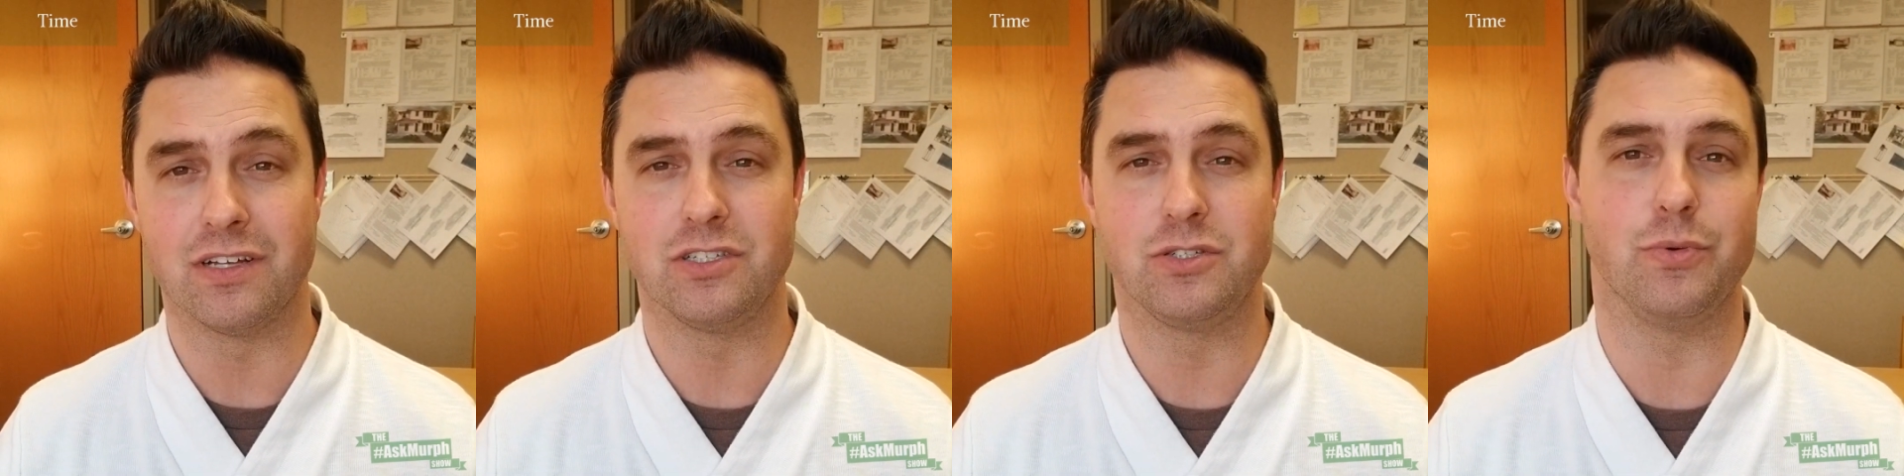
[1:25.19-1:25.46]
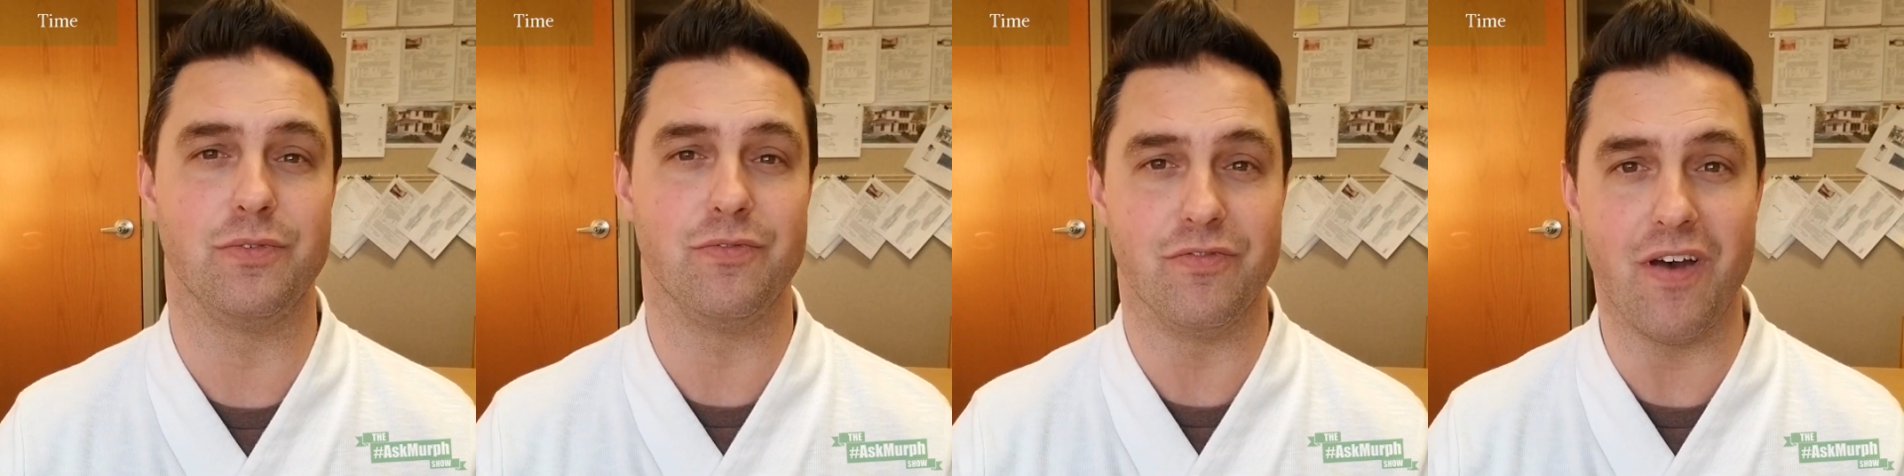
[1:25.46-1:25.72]

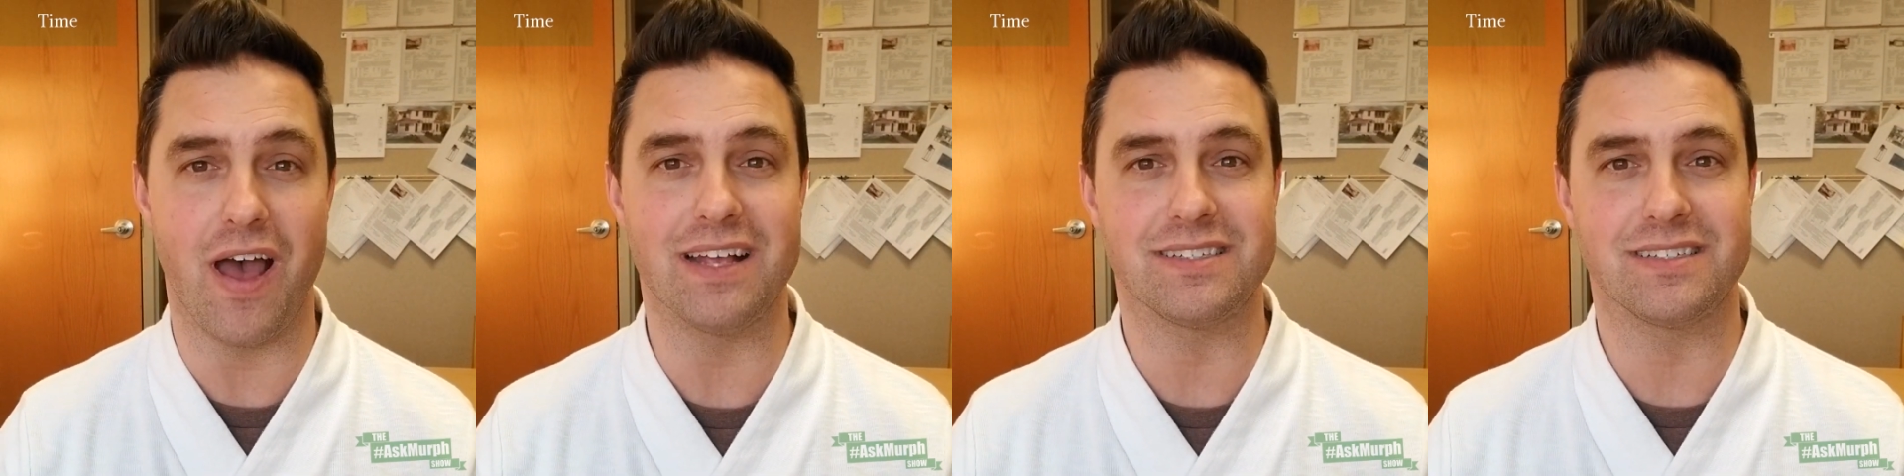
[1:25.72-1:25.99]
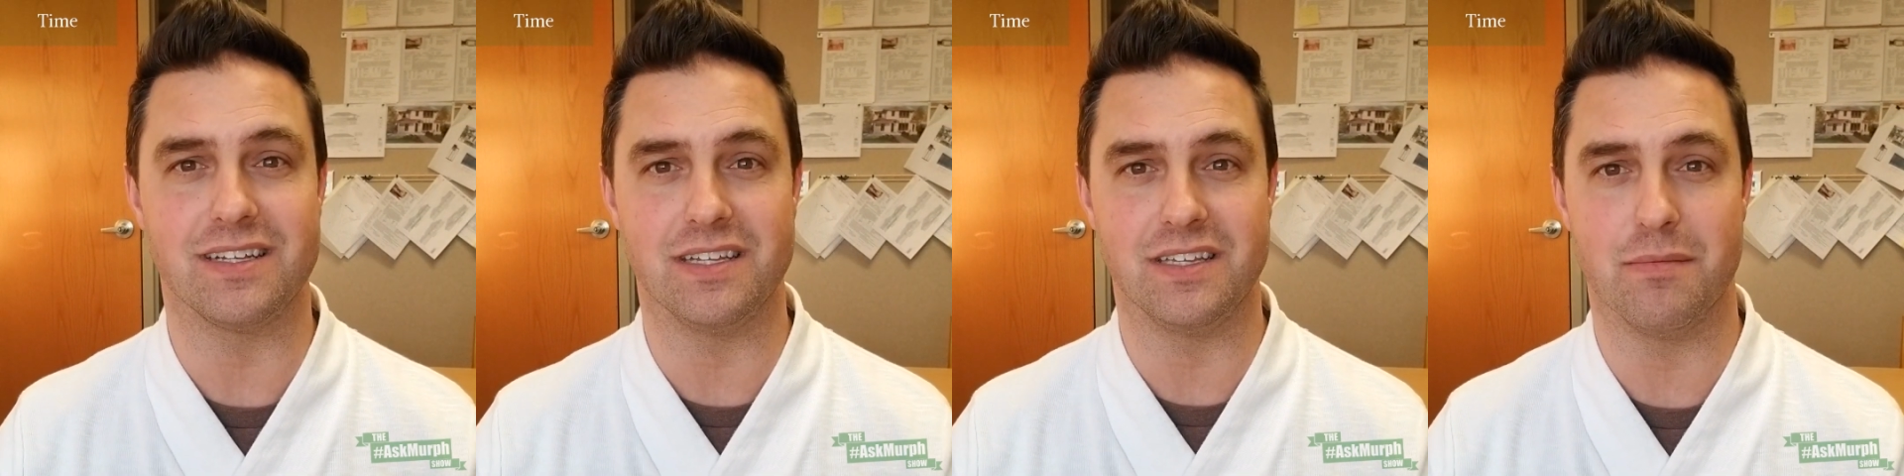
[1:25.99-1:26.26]
to
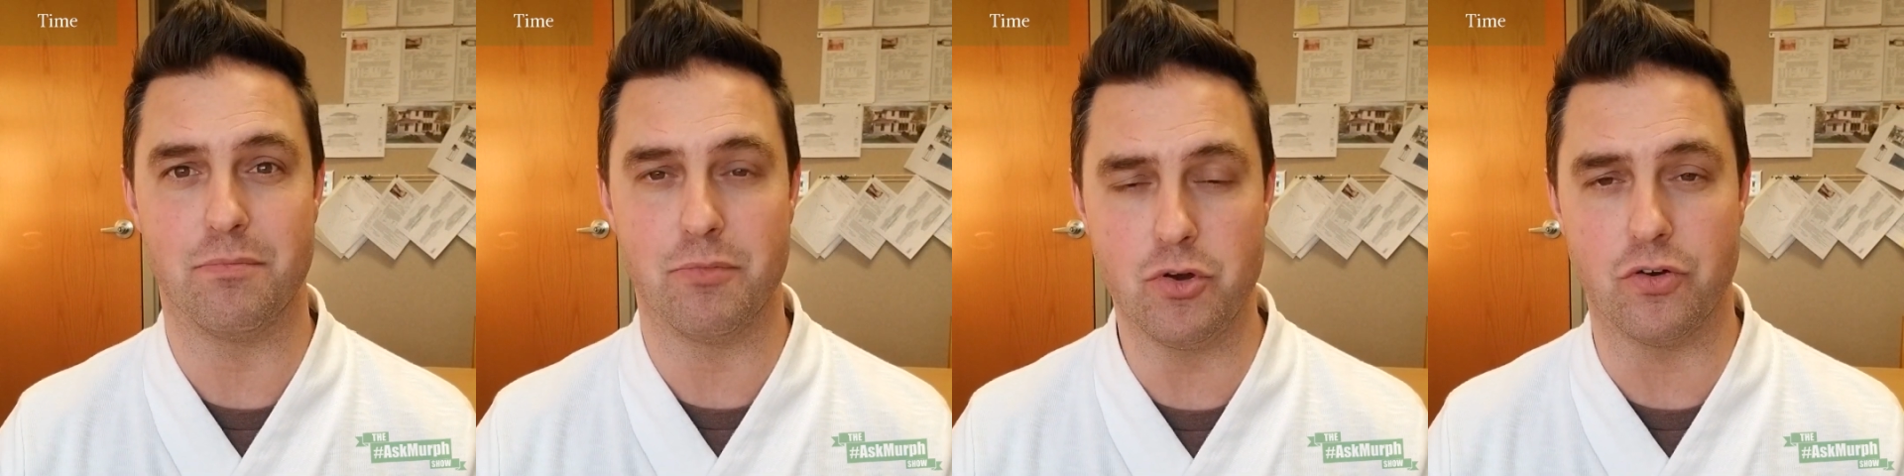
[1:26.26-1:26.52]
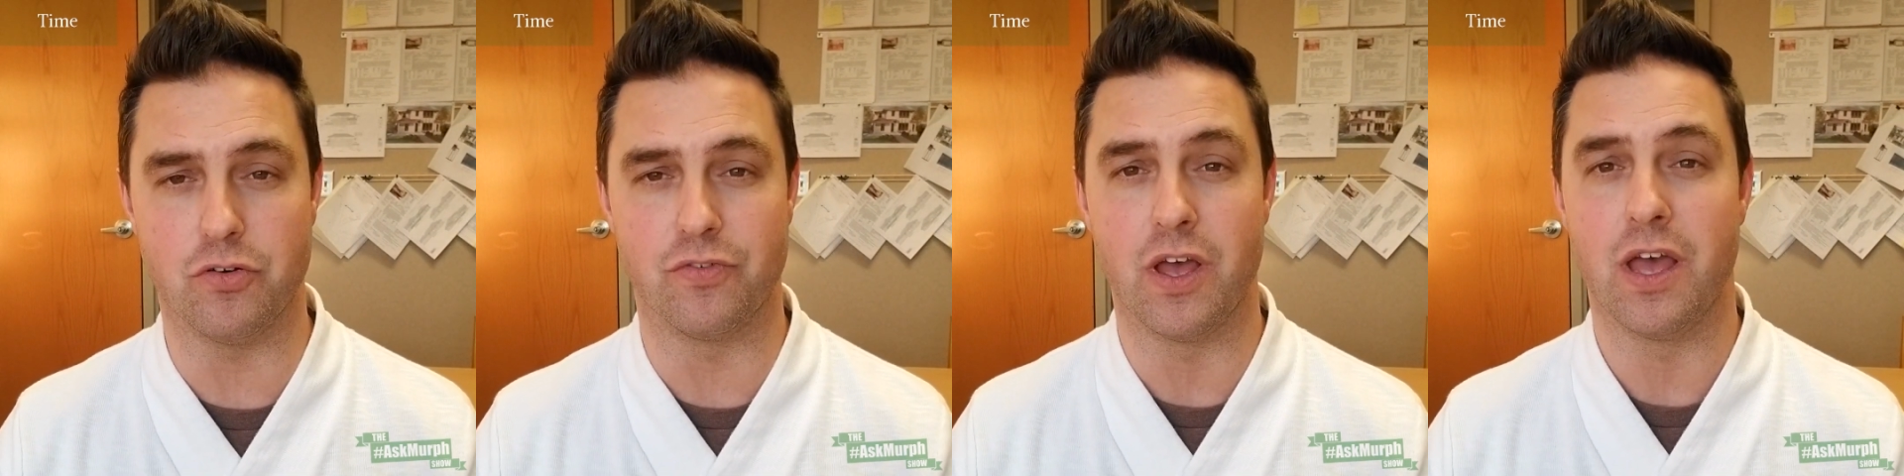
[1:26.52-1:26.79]
invest in the
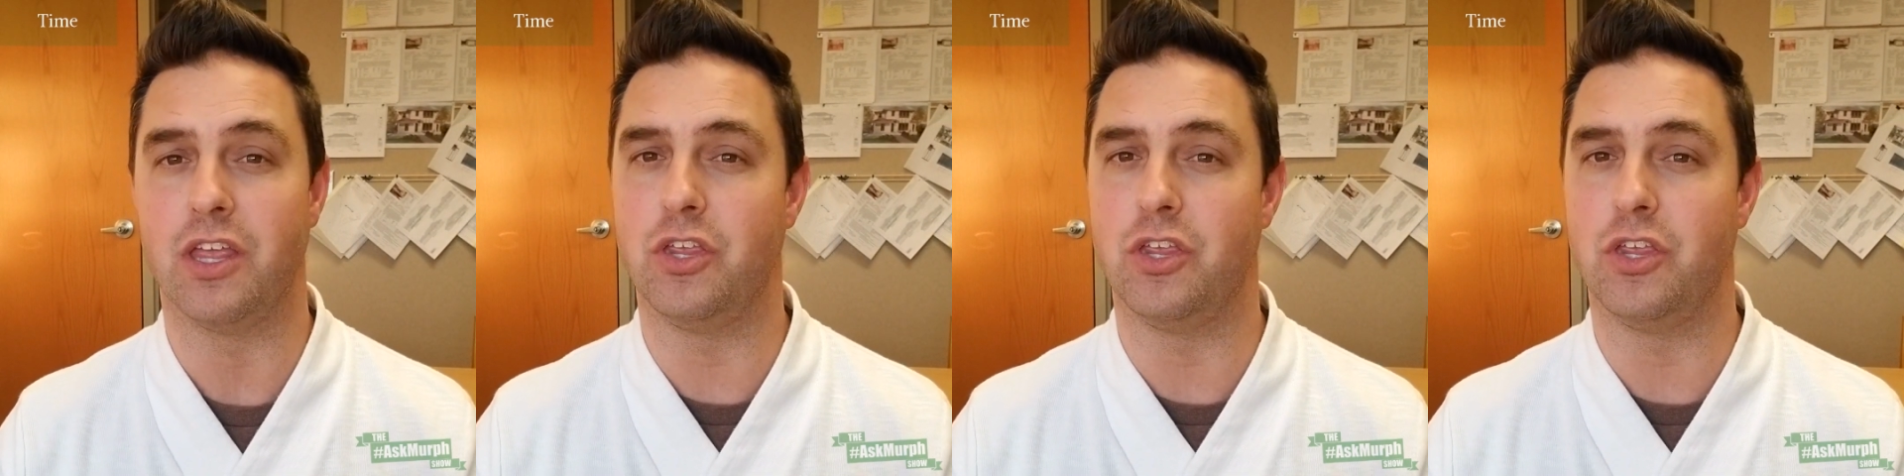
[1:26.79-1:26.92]
move?